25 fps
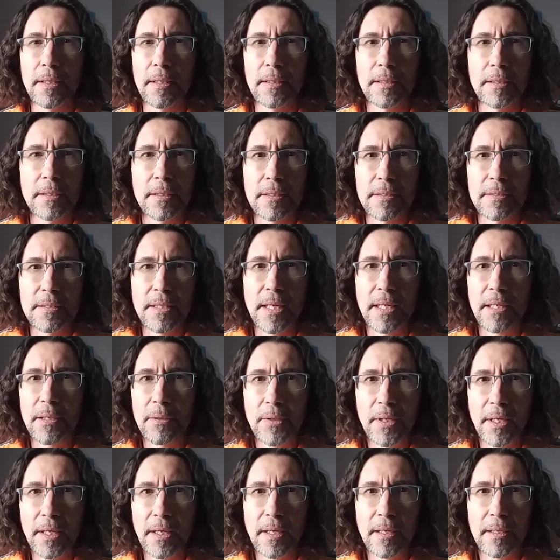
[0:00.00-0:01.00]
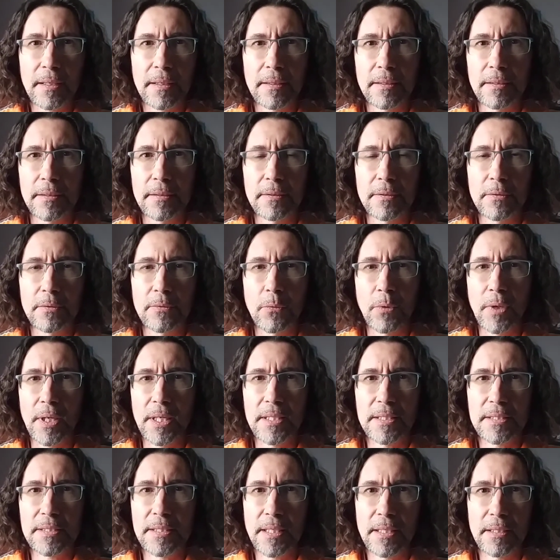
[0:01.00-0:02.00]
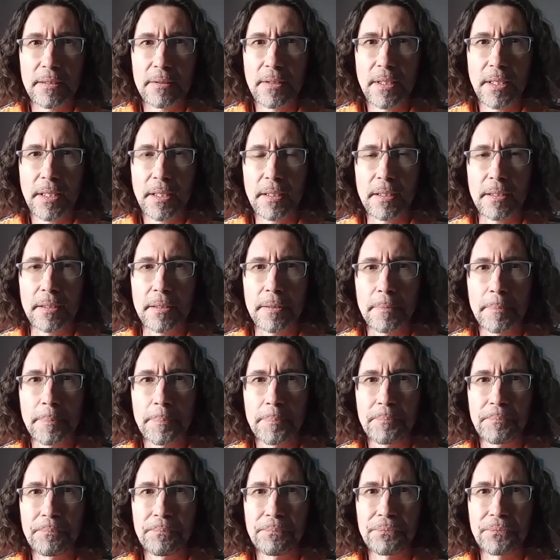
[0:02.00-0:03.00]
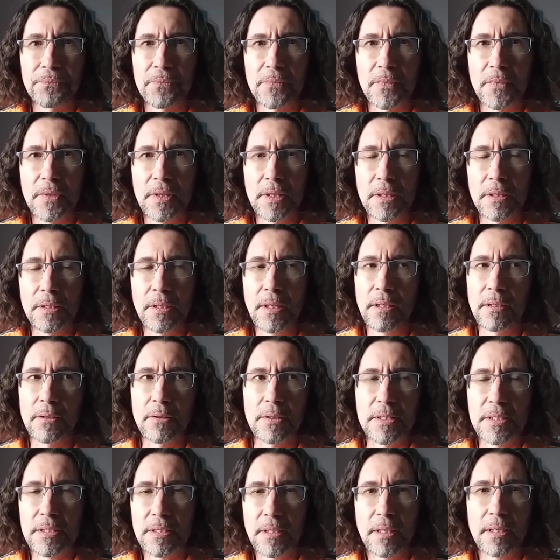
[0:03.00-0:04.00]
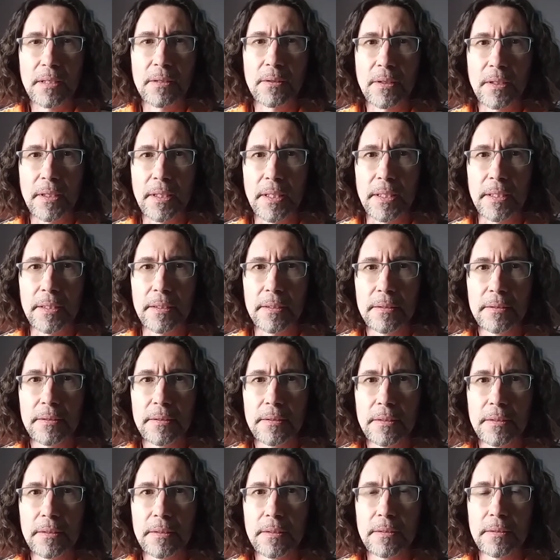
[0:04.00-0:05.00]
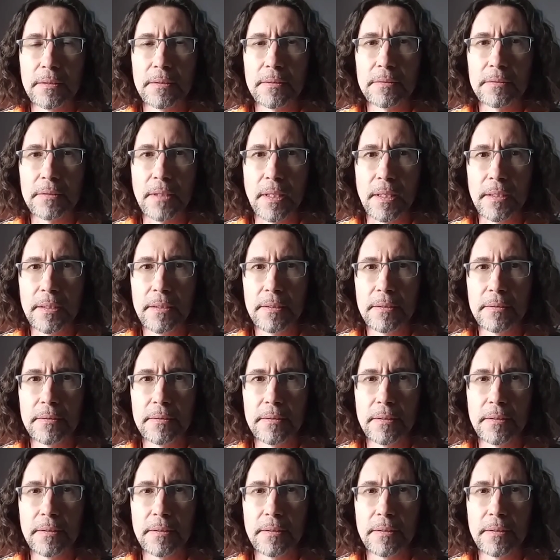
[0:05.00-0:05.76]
Is that okay? Why is that okay? No, it's not okay, right?